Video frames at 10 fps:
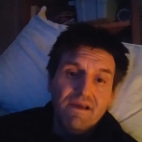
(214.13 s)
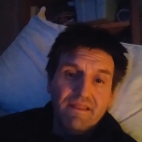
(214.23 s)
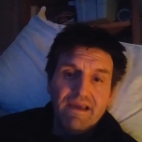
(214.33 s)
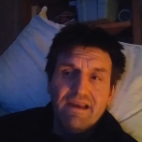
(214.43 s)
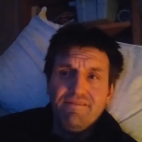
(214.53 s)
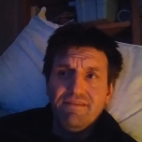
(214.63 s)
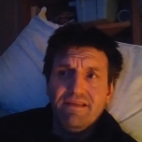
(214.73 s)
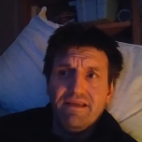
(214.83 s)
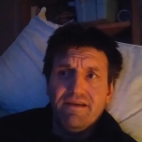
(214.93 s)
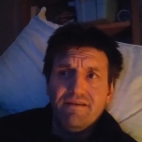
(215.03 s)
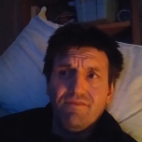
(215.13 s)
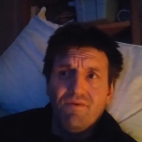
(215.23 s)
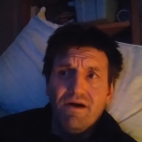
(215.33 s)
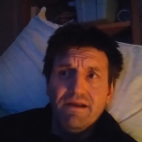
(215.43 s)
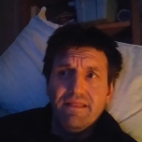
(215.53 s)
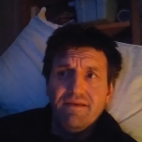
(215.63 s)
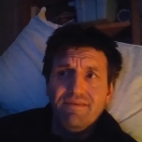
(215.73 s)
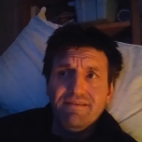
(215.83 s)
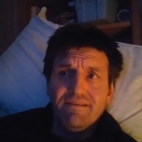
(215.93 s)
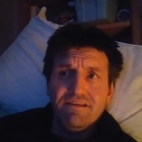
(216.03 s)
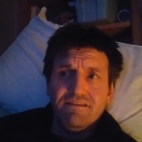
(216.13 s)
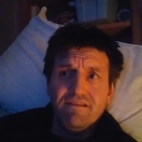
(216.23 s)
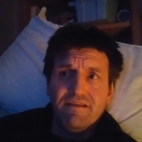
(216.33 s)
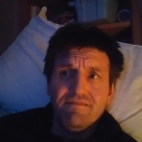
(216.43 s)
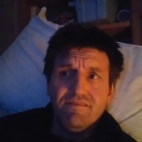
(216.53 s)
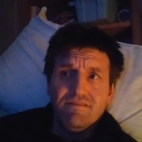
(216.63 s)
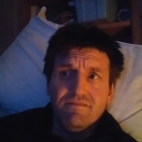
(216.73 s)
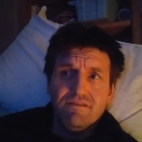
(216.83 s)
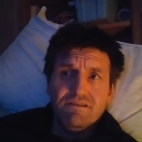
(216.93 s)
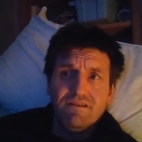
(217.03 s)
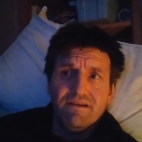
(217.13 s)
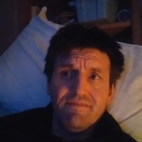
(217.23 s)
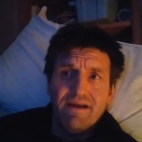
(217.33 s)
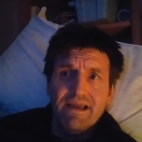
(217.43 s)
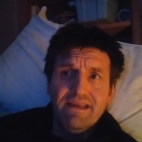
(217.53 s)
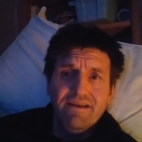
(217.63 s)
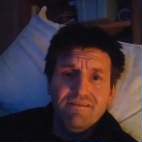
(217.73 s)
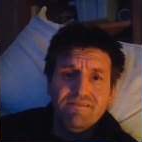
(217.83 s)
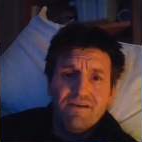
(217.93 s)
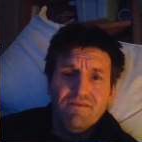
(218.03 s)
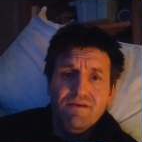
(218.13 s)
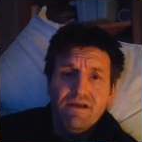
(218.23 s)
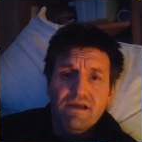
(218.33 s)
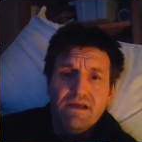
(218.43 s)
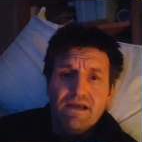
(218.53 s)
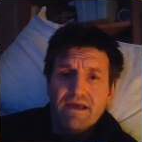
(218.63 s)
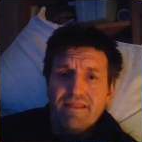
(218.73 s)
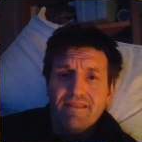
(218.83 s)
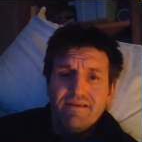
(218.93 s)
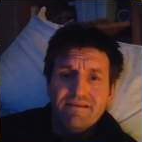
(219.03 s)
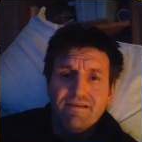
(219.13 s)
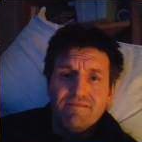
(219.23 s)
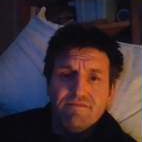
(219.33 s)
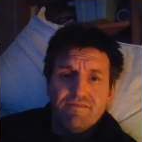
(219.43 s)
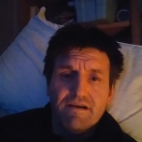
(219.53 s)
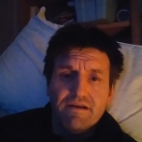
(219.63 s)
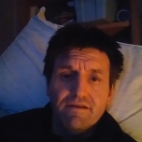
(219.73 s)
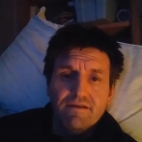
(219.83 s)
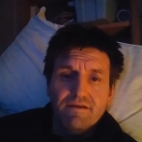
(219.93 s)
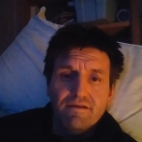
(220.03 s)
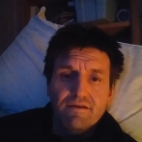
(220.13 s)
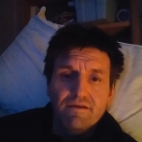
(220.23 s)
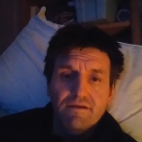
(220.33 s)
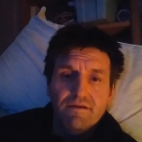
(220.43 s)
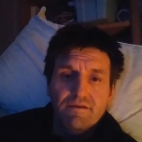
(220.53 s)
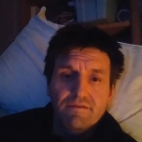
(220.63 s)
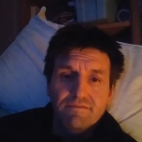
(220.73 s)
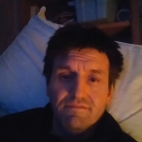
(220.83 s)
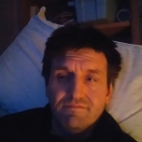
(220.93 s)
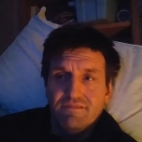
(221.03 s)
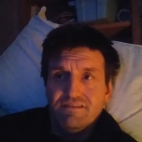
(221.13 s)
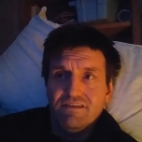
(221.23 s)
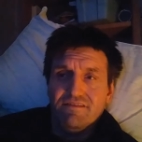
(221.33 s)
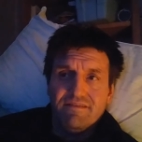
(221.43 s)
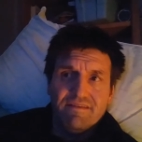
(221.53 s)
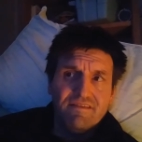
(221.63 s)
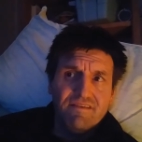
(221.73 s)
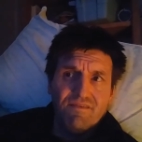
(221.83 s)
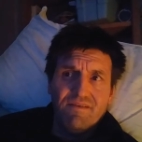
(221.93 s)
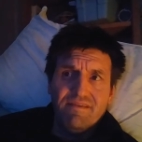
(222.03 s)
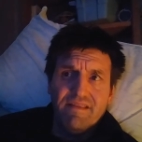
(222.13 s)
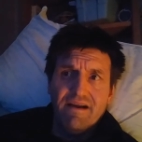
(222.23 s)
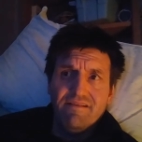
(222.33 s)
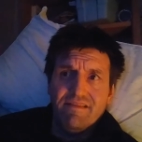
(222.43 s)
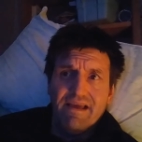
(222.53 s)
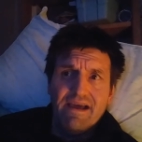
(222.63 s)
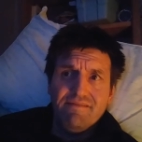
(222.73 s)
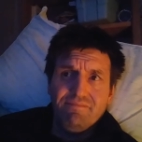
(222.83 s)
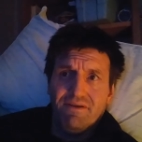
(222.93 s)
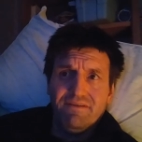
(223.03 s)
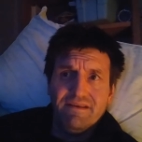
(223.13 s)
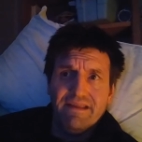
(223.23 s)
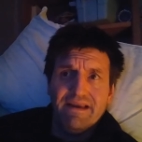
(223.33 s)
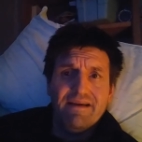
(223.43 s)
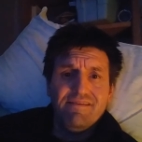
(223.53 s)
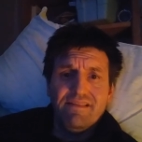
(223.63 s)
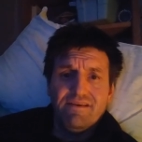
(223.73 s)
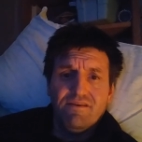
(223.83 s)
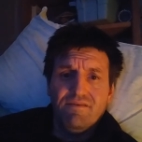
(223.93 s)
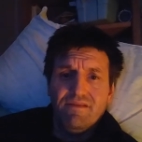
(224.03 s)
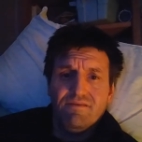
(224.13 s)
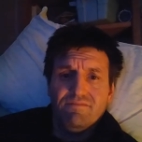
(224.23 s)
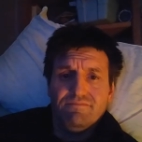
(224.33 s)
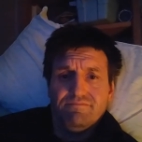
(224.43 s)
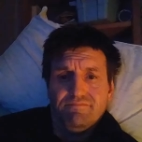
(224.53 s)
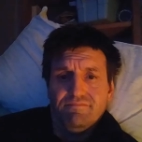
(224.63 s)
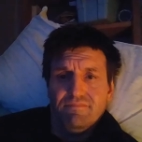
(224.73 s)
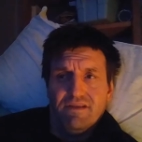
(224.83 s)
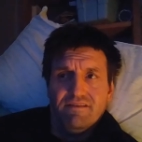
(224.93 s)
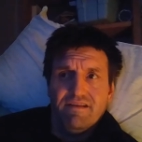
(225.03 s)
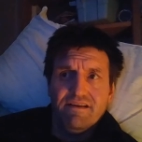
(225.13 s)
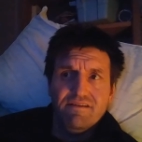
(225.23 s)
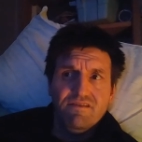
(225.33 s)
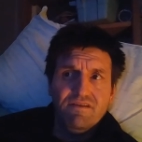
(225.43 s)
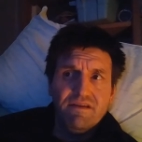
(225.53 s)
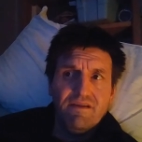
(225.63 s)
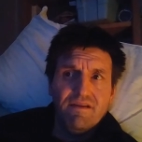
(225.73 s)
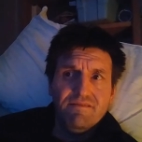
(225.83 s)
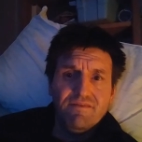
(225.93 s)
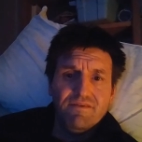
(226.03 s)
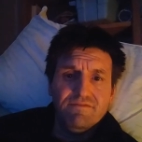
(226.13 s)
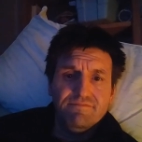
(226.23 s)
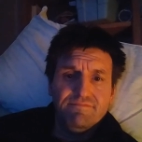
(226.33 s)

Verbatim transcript: They had everything they could ever want, and they basically just lived until they were about 80 or so, and then they didn't give a fuck. And since, and since it wasn't theirs and they hadn't built it and they didn't have anything to do with it, they decided to nuke and kill everyone.